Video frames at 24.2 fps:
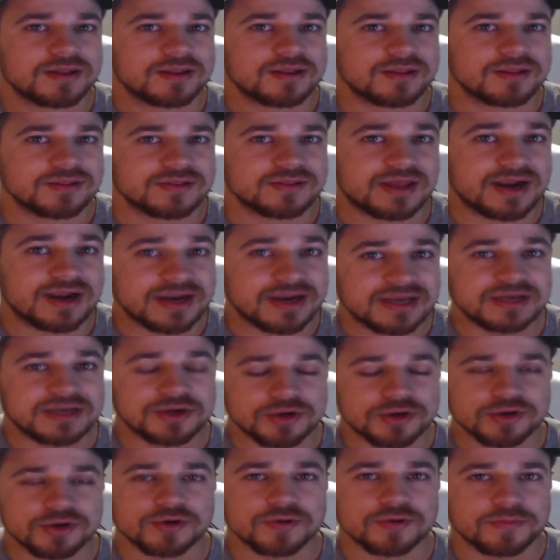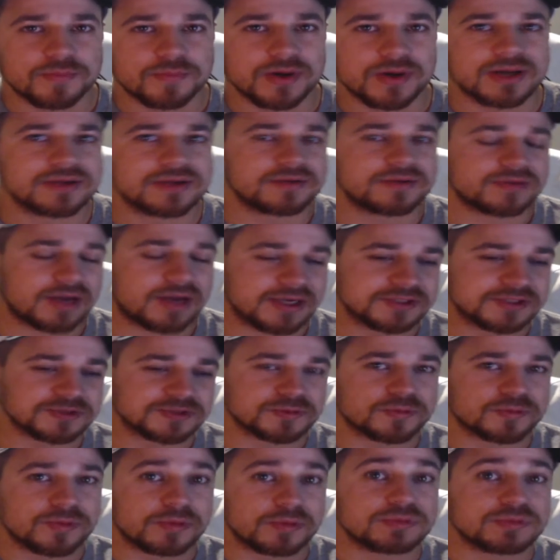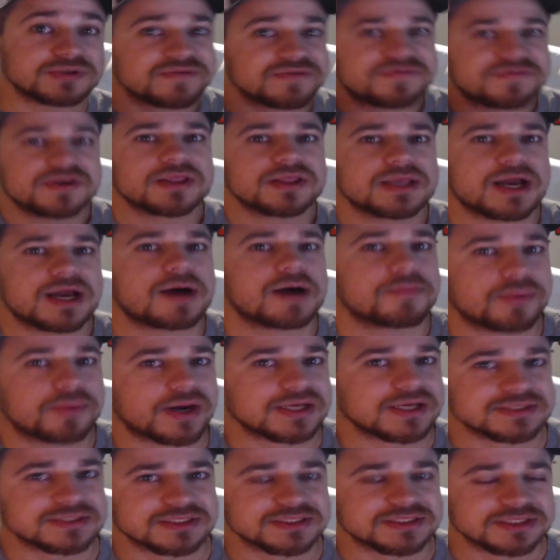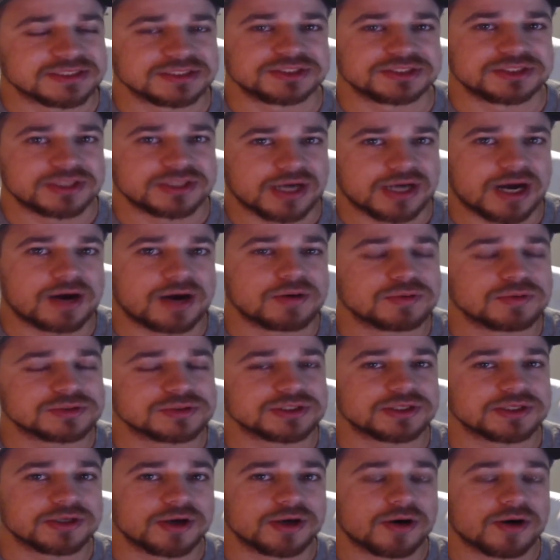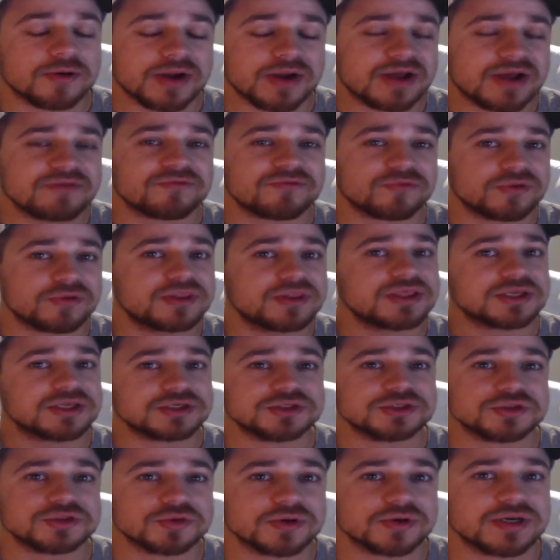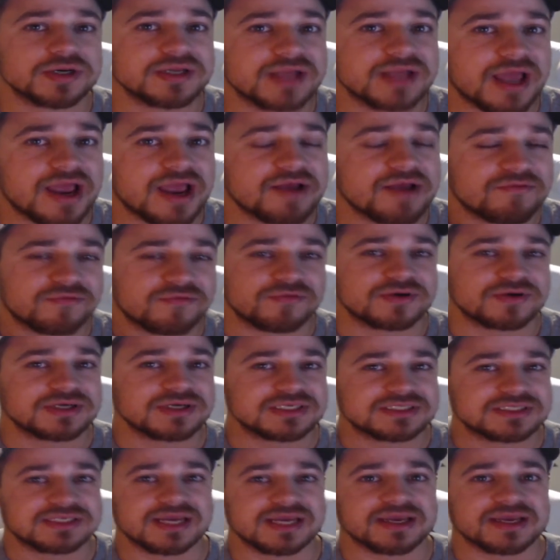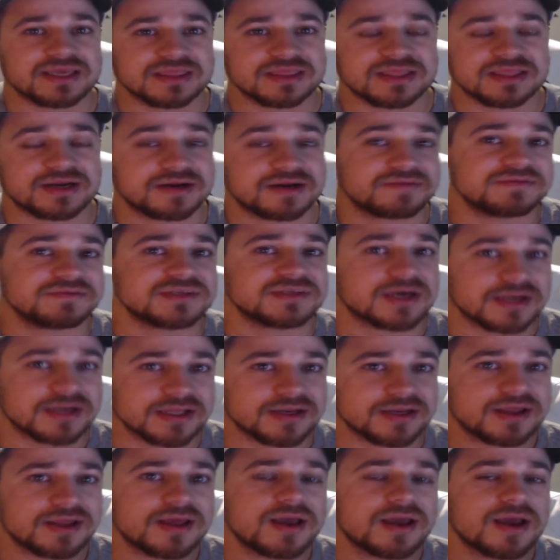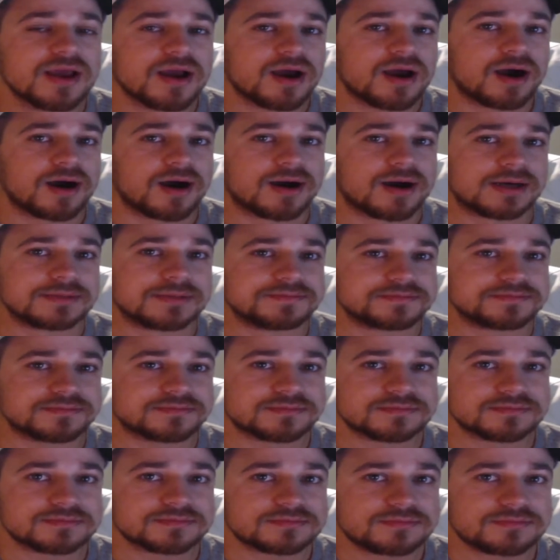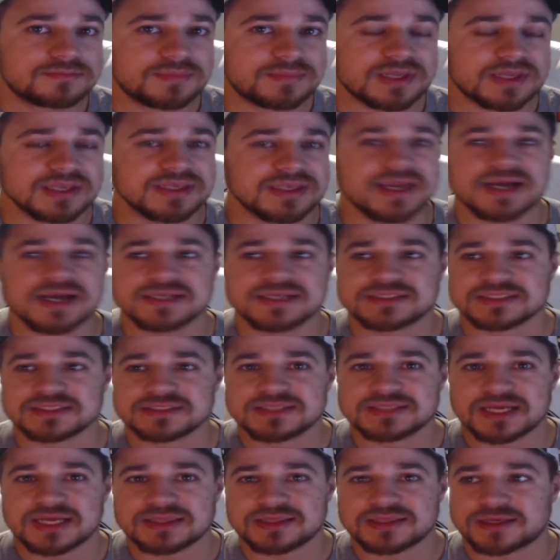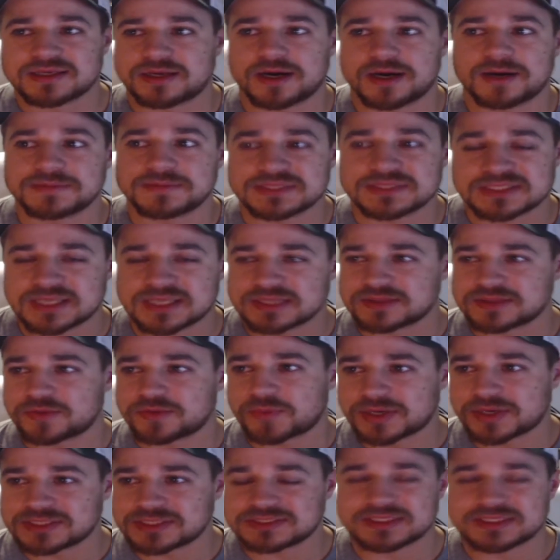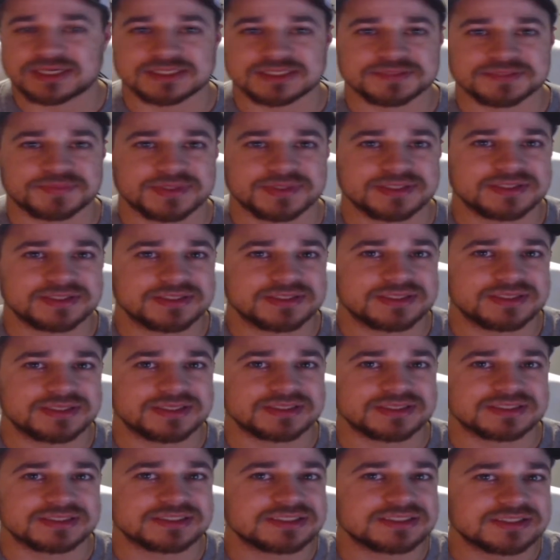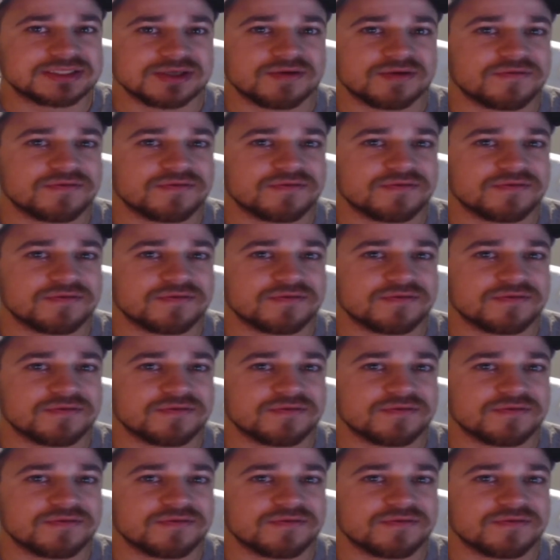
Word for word: that I need to do, but I just it was a feeling out process this year how it was gonna go, and I've really enjoyed every second that I've done it. Um, yes, it's not the Cubs, it's not the White Sox, but it's still